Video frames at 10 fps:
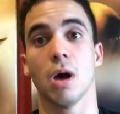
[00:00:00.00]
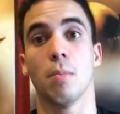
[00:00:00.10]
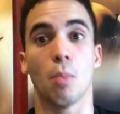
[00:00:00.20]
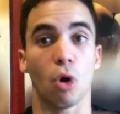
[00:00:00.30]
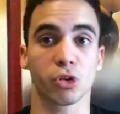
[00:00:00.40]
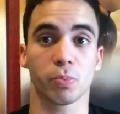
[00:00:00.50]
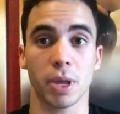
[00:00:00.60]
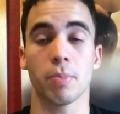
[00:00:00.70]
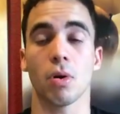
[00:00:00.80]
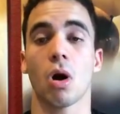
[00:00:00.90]
most
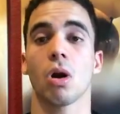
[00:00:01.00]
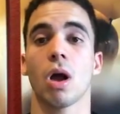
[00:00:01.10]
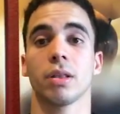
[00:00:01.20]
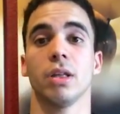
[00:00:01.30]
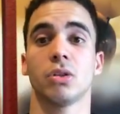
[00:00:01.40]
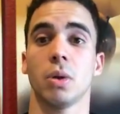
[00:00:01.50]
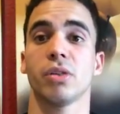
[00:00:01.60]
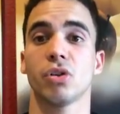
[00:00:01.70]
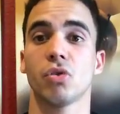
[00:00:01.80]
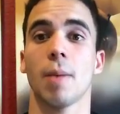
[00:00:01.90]
people are logged into
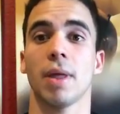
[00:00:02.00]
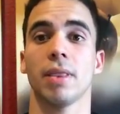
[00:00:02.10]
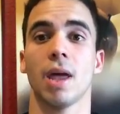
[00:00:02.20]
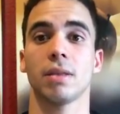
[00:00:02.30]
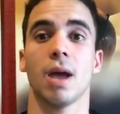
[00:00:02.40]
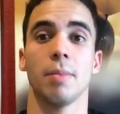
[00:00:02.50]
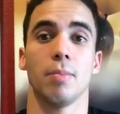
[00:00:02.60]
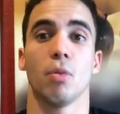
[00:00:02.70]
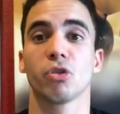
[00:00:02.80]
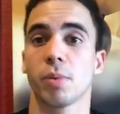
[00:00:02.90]
Instagram at that time, and
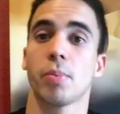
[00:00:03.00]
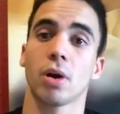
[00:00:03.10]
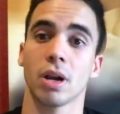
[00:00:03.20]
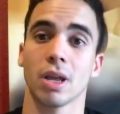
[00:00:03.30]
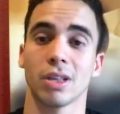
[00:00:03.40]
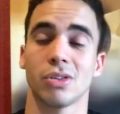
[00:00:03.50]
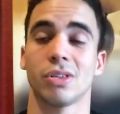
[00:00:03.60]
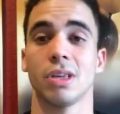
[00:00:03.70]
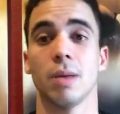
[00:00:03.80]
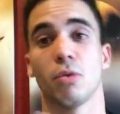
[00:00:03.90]
most people are going to get to
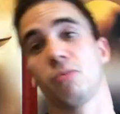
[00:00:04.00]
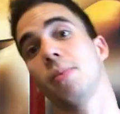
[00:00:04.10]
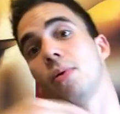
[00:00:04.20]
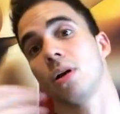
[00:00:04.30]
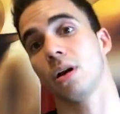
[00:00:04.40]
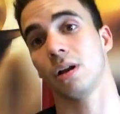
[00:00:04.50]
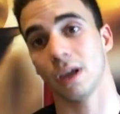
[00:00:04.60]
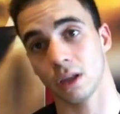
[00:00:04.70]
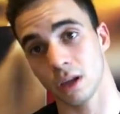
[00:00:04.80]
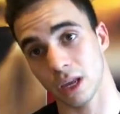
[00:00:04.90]
see it. Most people are going
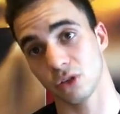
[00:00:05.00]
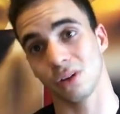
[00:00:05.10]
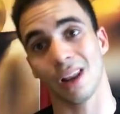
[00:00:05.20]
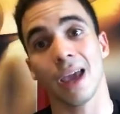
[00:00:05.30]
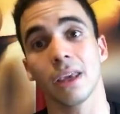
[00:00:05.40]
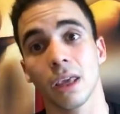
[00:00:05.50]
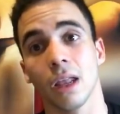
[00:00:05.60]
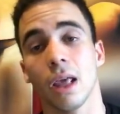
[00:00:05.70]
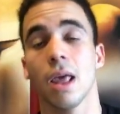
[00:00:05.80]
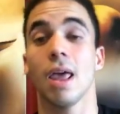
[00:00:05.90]
to get to like
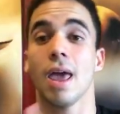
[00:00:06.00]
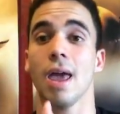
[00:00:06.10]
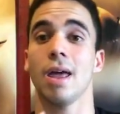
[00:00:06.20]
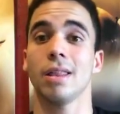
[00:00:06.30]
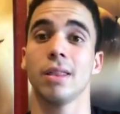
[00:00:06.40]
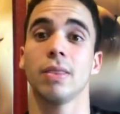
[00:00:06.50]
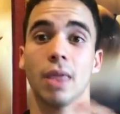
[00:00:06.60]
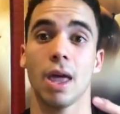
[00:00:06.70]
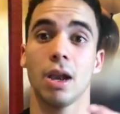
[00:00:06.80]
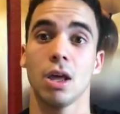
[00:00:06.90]
it. And
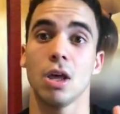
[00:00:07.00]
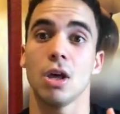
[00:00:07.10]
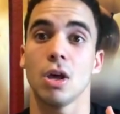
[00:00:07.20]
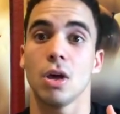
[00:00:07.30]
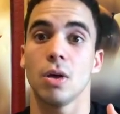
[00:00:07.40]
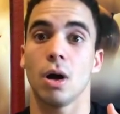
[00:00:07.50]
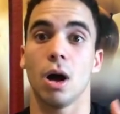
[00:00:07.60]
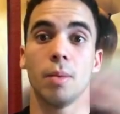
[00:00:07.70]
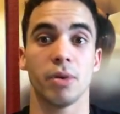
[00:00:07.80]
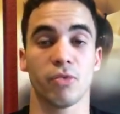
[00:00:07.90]
then
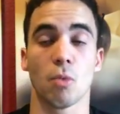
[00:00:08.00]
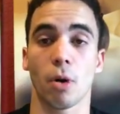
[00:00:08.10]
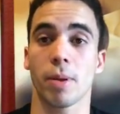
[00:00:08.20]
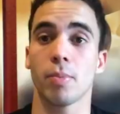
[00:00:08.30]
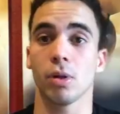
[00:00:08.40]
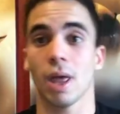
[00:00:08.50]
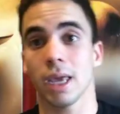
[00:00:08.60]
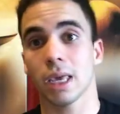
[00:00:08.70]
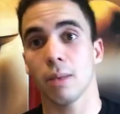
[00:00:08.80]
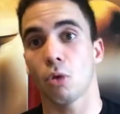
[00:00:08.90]
if more people
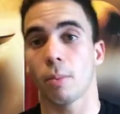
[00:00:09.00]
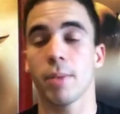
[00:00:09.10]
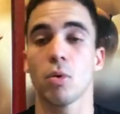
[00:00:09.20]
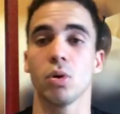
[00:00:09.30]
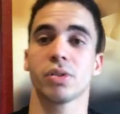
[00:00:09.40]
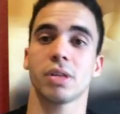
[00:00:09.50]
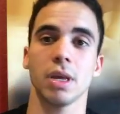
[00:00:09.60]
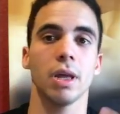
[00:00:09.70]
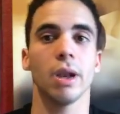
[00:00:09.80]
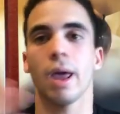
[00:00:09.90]
like it, more people will
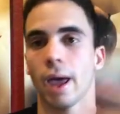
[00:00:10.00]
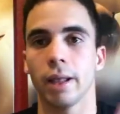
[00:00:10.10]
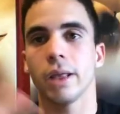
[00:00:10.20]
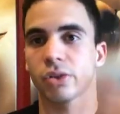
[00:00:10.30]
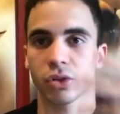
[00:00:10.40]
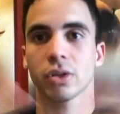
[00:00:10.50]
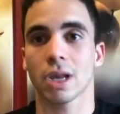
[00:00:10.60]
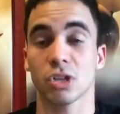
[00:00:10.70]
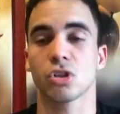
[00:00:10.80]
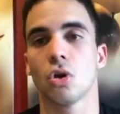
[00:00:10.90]
see it, and it's just
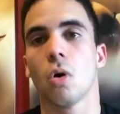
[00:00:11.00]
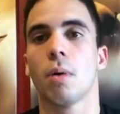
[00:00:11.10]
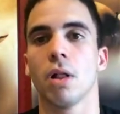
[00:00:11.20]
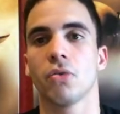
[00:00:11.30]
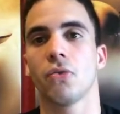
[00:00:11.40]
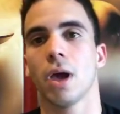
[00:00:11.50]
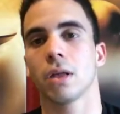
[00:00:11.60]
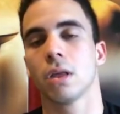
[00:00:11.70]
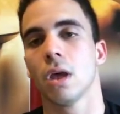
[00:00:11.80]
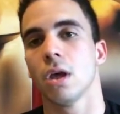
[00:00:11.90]
like a snowball
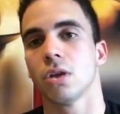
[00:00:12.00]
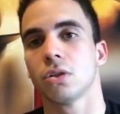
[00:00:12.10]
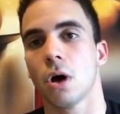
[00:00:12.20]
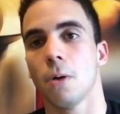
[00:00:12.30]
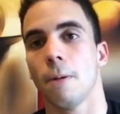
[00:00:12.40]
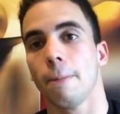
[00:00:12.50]
effect. So